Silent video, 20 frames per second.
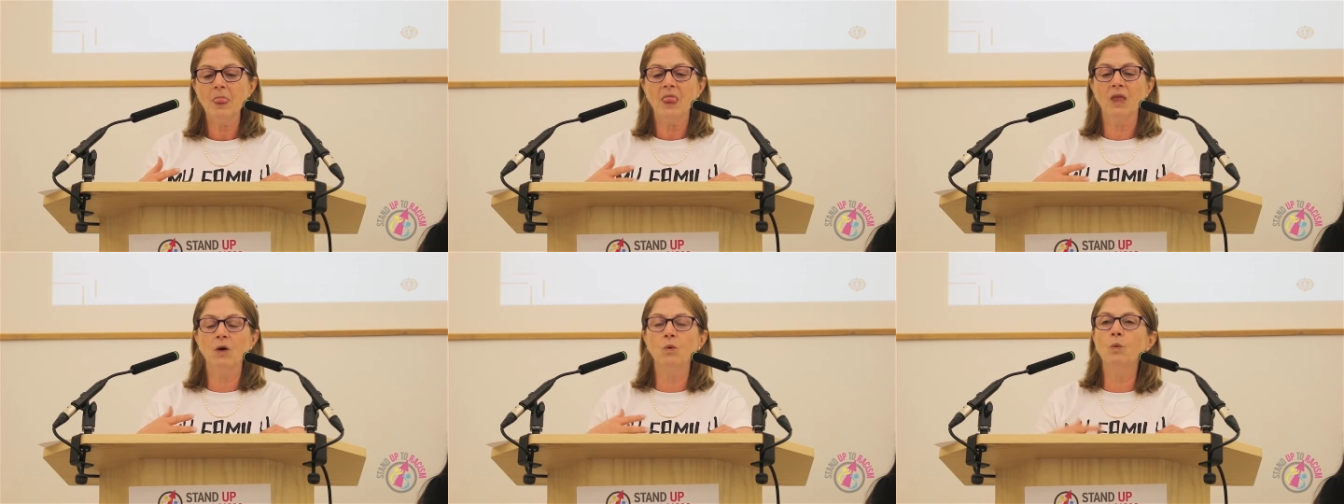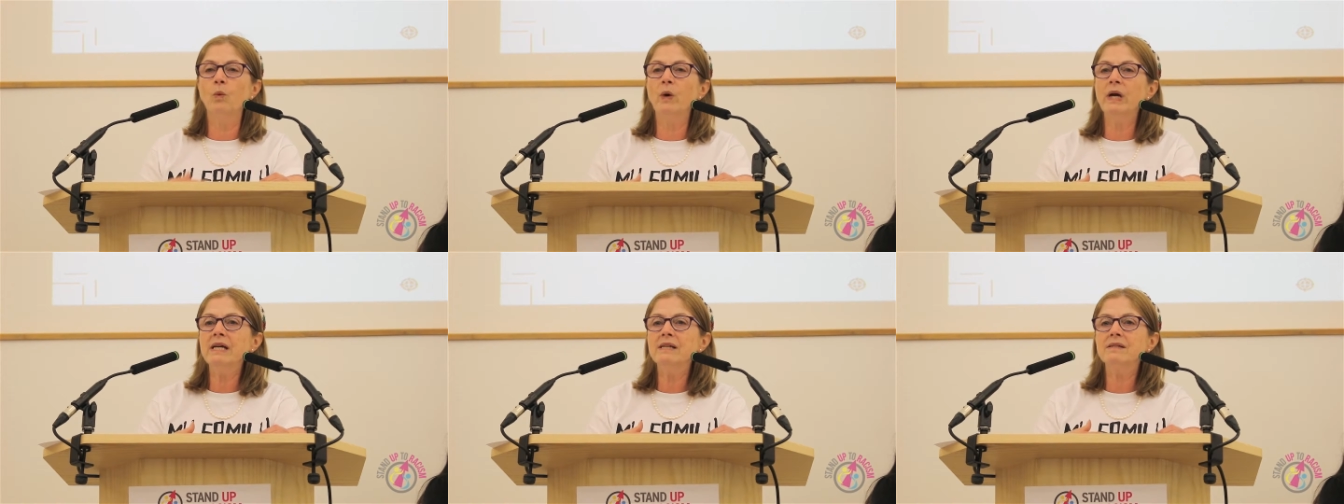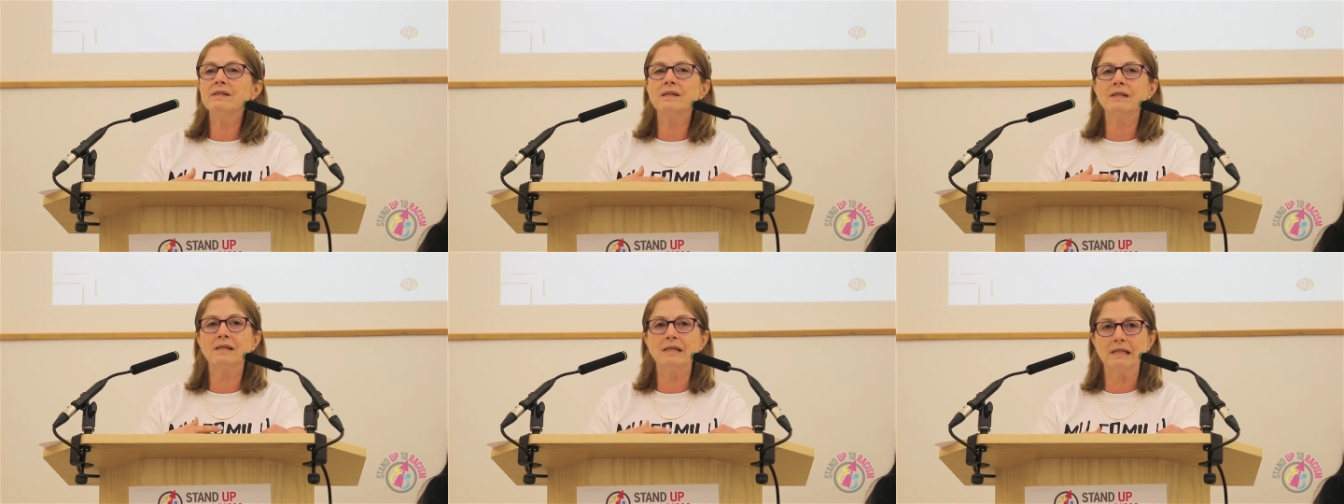that we
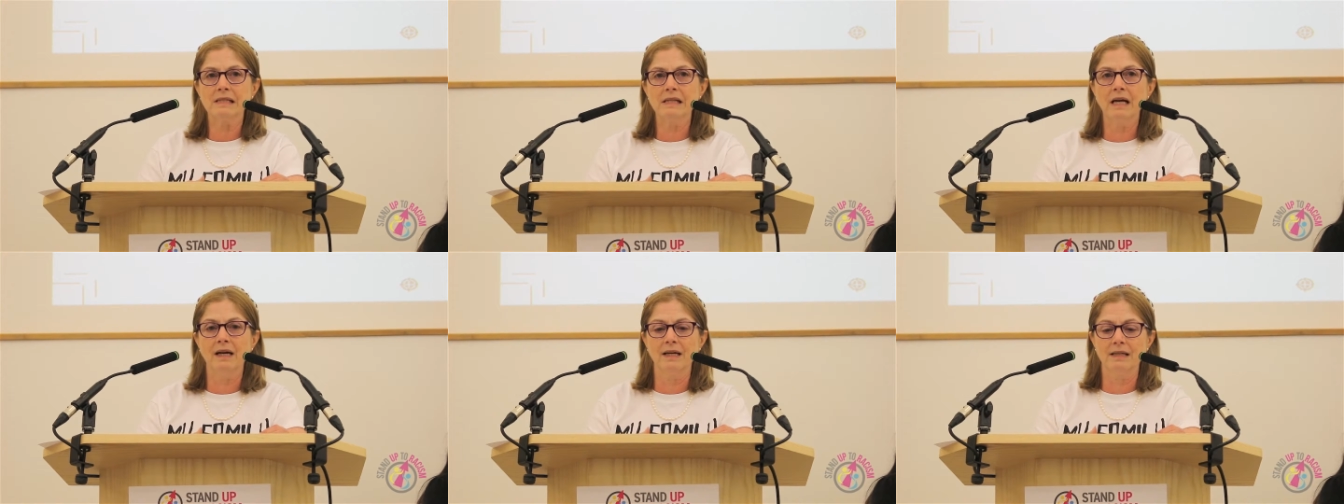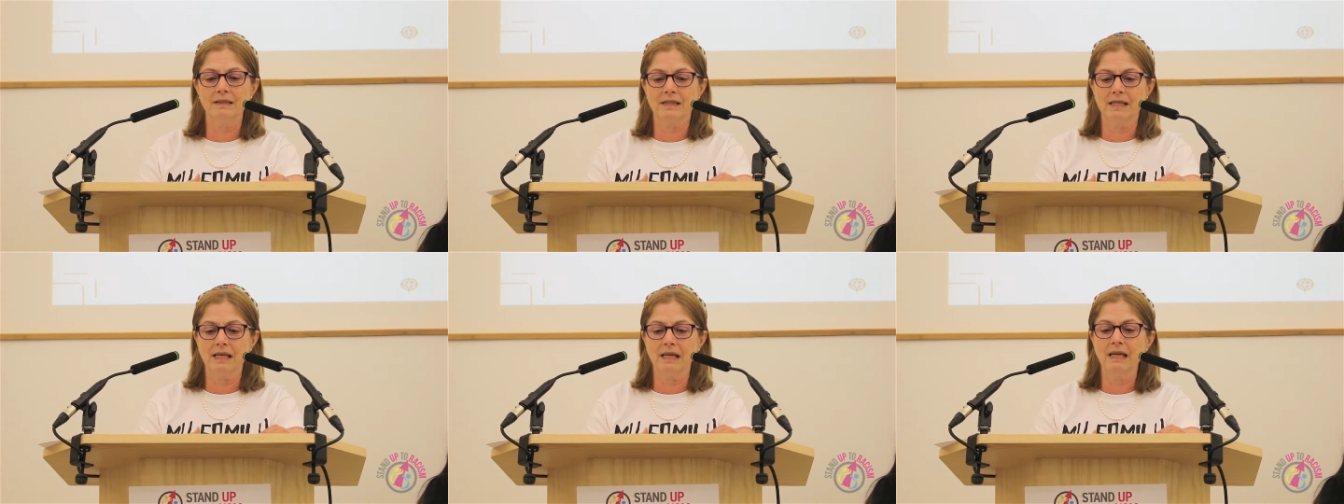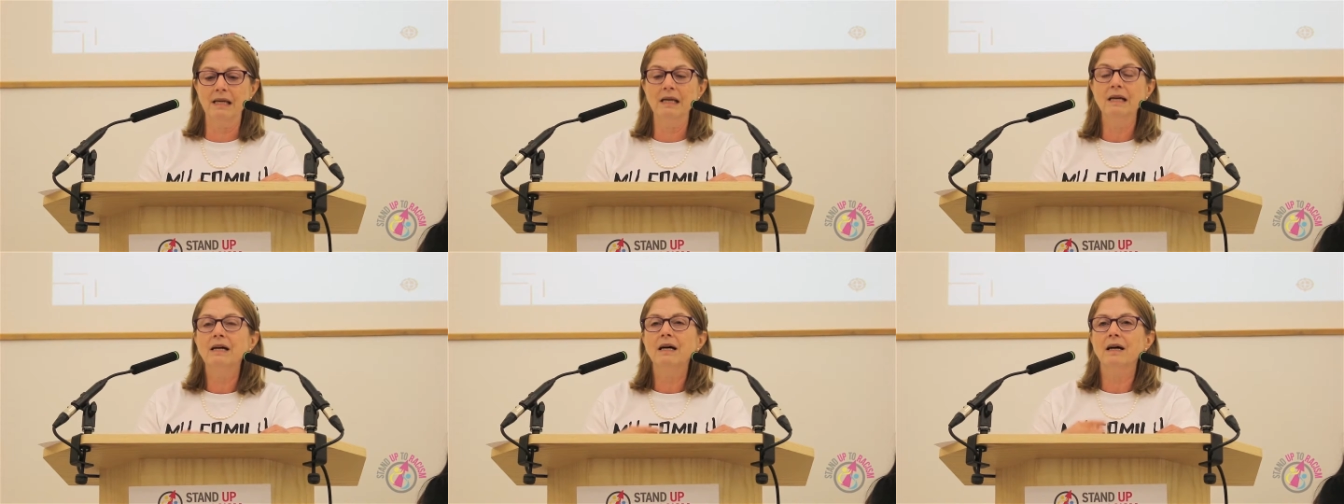as a
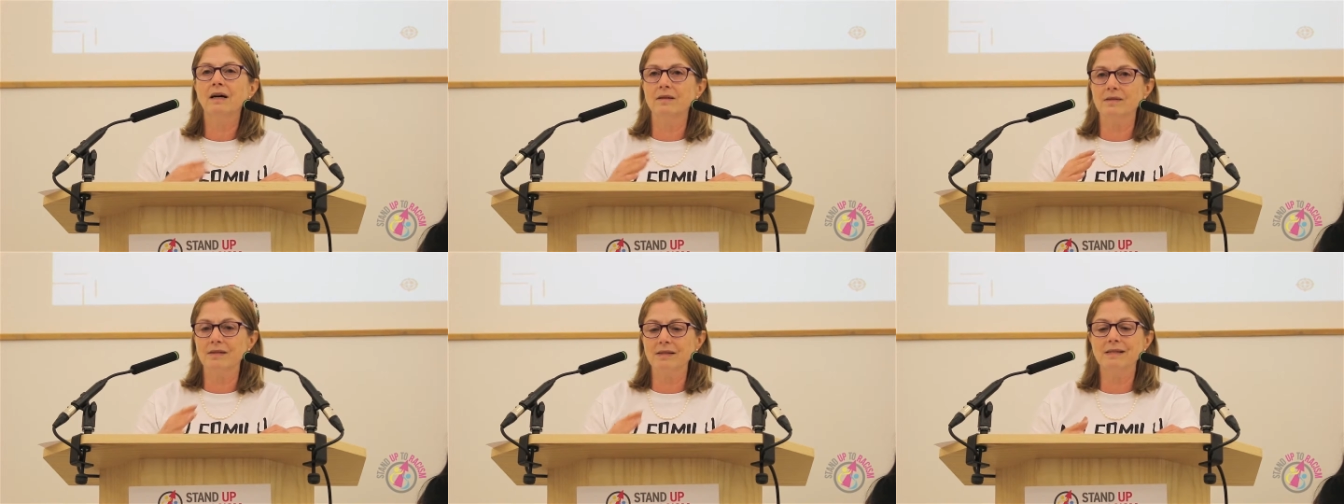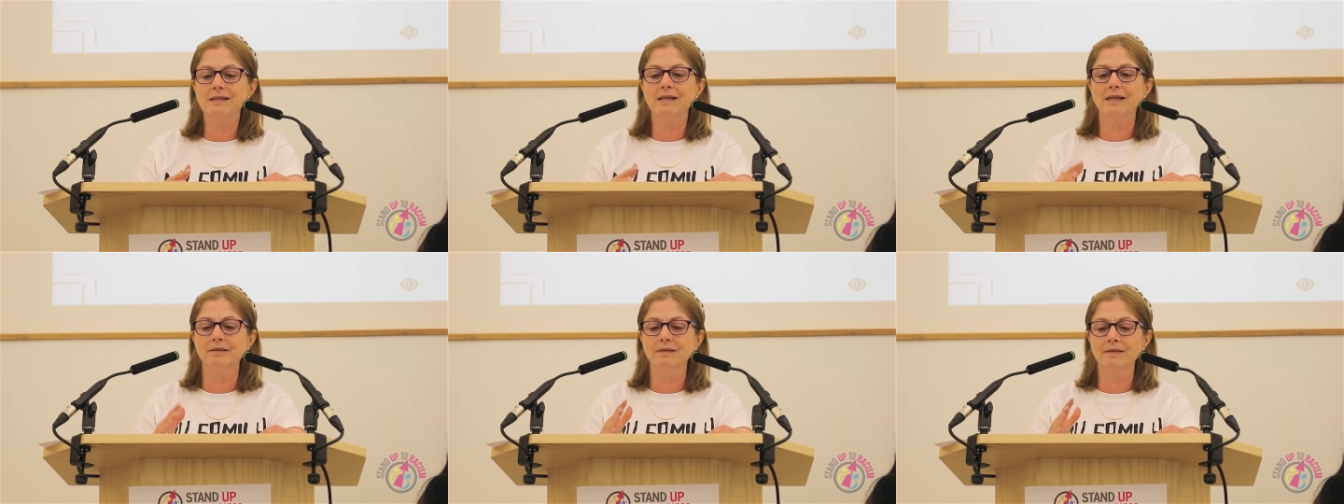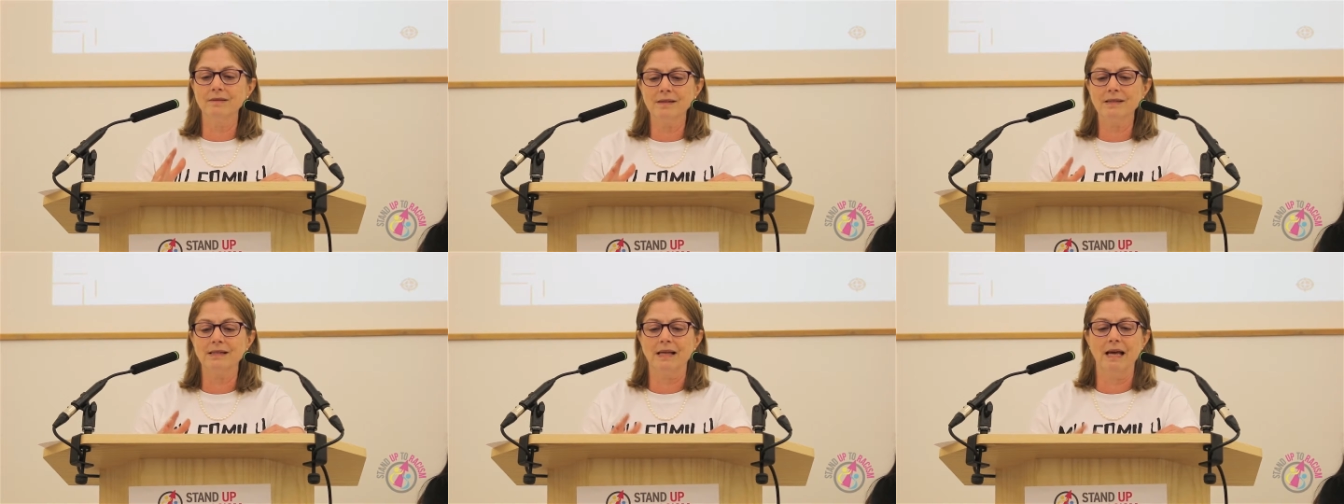society are
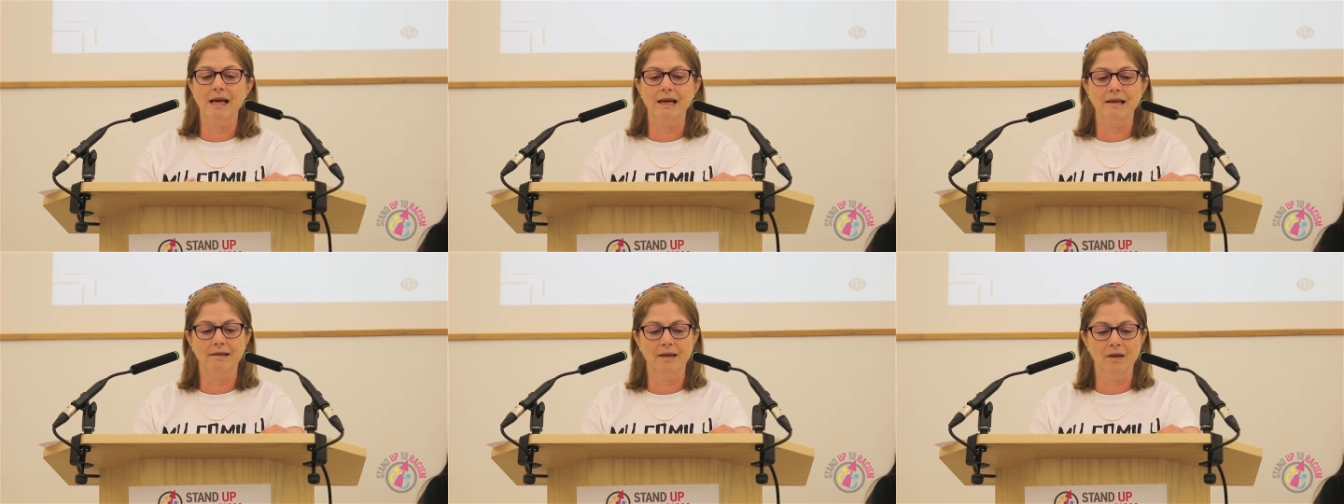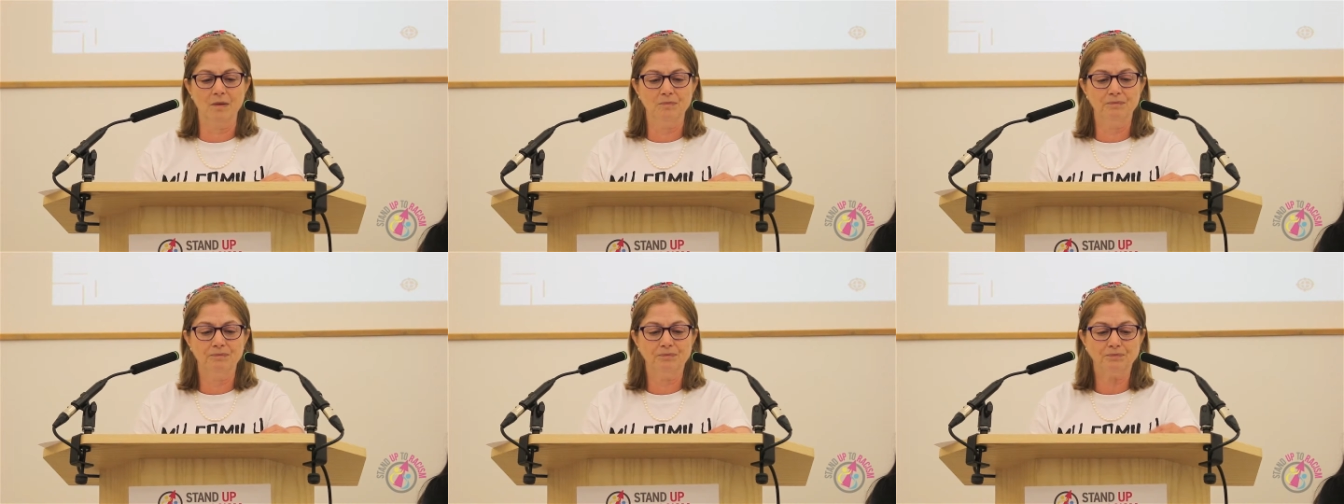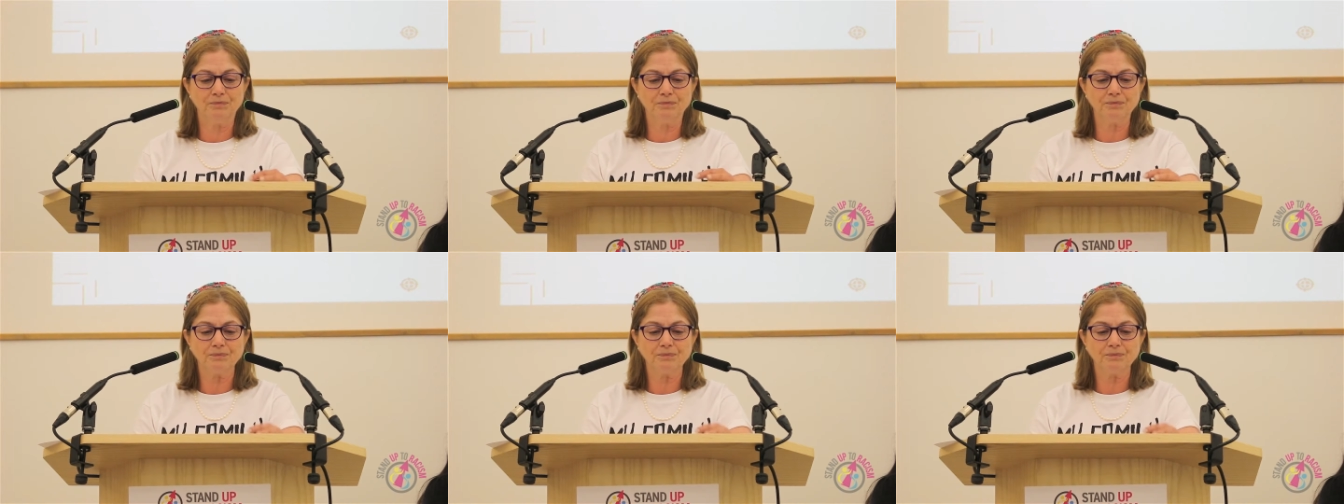still saying them.